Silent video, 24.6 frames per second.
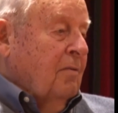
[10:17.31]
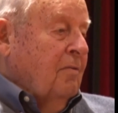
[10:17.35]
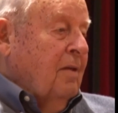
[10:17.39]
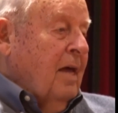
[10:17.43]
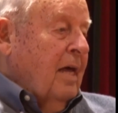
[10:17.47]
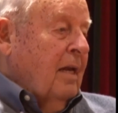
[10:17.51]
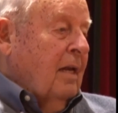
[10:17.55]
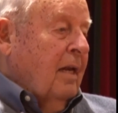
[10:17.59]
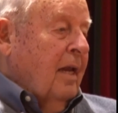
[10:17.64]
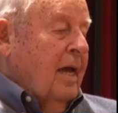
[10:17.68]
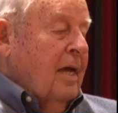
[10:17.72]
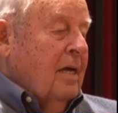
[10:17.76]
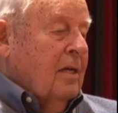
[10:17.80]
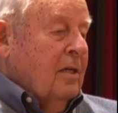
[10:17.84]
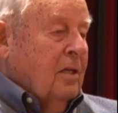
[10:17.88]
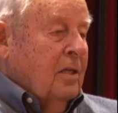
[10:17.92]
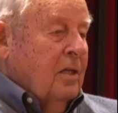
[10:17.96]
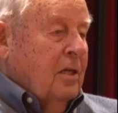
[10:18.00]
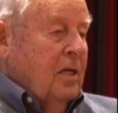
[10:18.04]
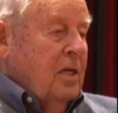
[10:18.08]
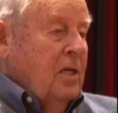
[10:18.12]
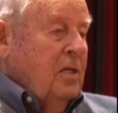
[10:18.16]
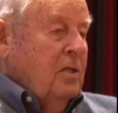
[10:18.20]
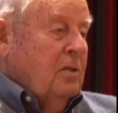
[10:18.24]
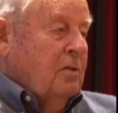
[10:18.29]
that land to
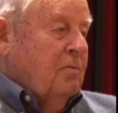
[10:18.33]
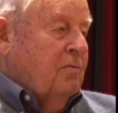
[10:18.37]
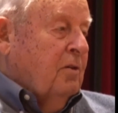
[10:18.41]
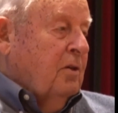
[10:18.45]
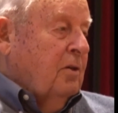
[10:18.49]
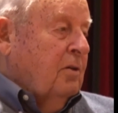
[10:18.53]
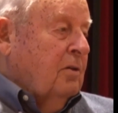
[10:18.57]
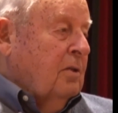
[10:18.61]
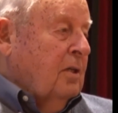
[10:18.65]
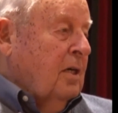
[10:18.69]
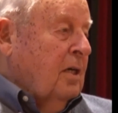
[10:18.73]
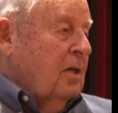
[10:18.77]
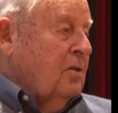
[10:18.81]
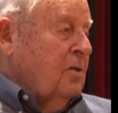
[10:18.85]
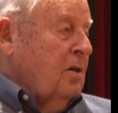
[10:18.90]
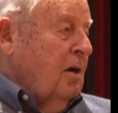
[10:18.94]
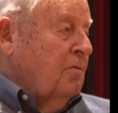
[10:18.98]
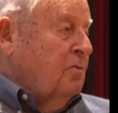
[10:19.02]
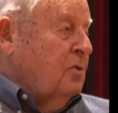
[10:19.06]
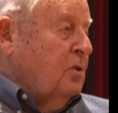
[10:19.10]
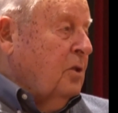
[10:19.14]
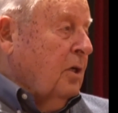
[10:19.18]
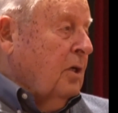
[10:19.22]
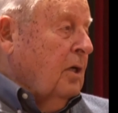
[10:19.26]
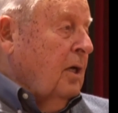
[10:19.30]
the east
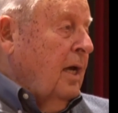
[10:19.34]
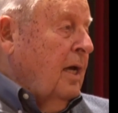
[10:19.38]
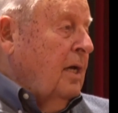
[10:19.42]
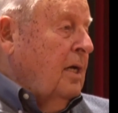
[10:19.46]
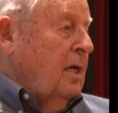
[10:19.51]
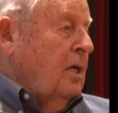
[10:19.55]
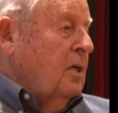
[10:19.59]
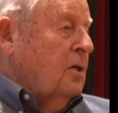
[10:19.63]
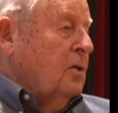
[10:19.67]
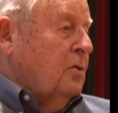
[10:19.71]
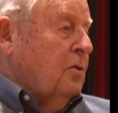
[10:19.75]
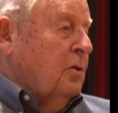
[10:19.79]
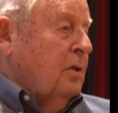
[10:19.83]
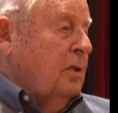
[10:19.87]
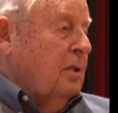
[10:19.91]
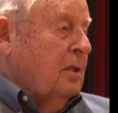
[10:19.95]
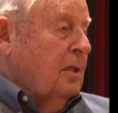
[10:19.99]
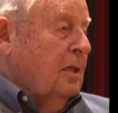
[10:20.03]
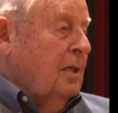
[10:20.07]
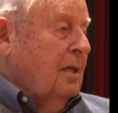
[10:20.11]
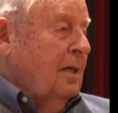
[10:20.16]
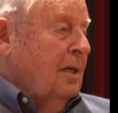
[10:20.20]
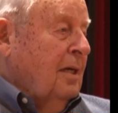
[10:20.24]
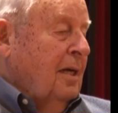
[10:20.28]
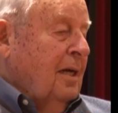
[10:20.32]
of Sugar Land Industries.
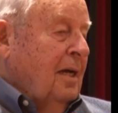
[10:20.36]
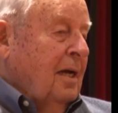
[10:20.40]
